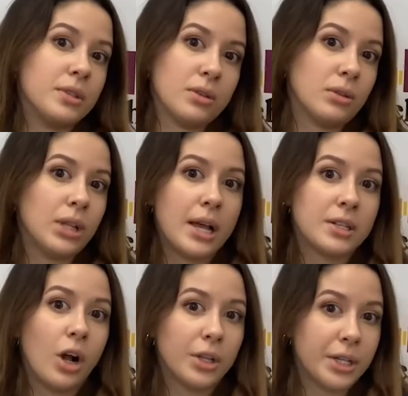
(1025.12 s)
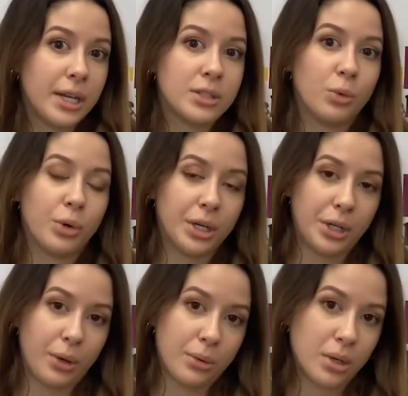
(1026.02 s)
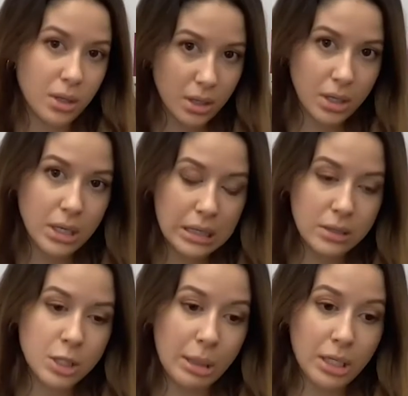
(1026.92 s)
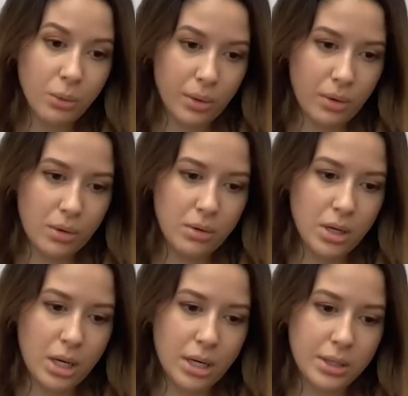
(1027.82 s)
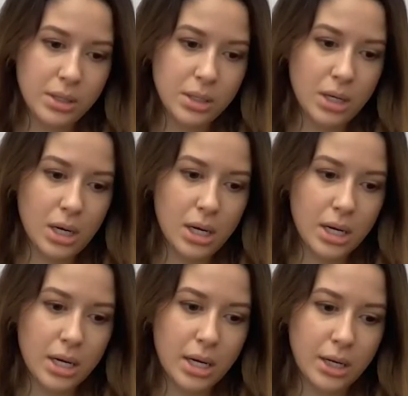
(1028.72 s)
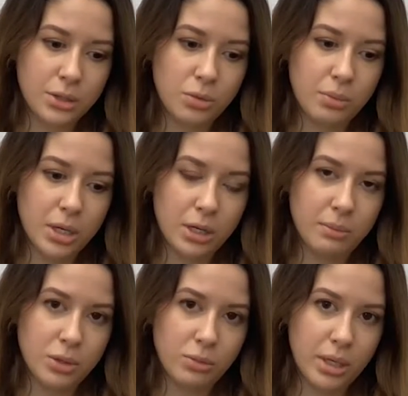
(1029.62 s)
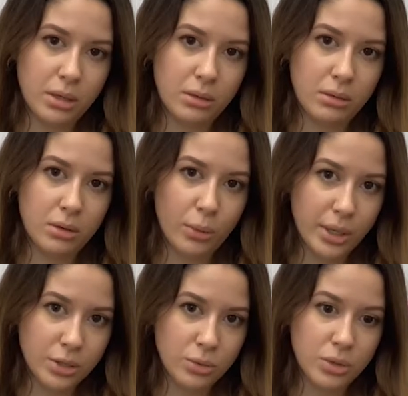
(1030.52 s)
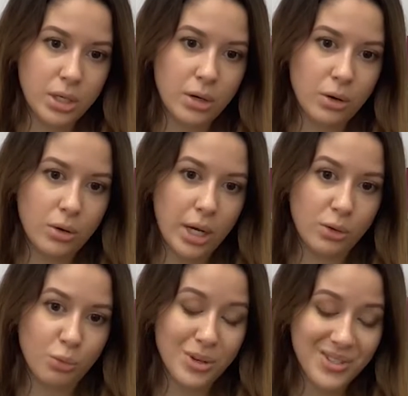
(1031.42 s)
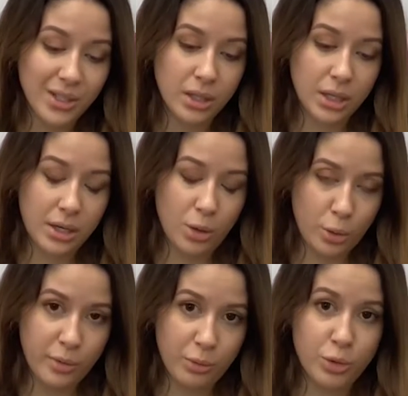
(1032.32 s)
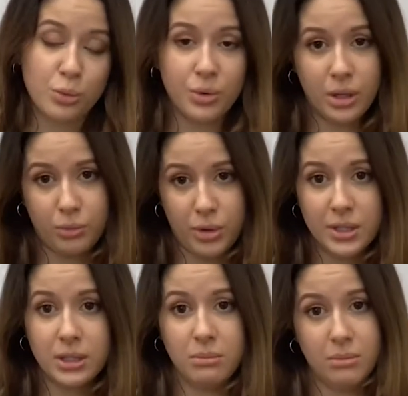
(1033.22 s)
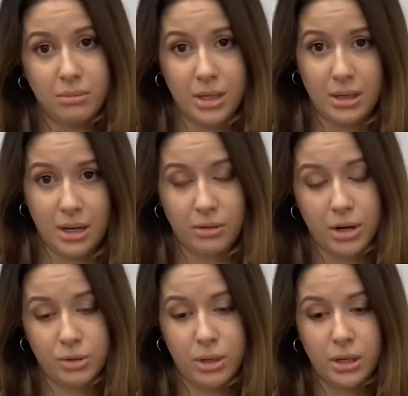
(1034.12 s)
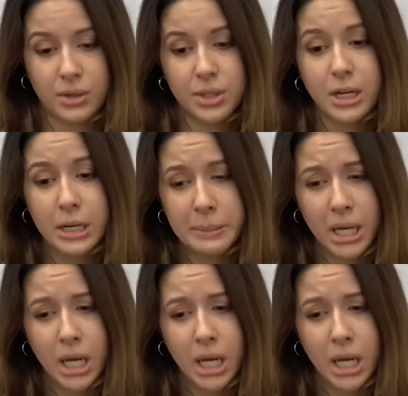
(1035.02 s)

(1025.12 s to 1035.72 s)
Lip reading: is her last holiday, so we're going to go spend it with her. And I had to pick between going to see her and risking getting COVID, which would then risk me not graduating on time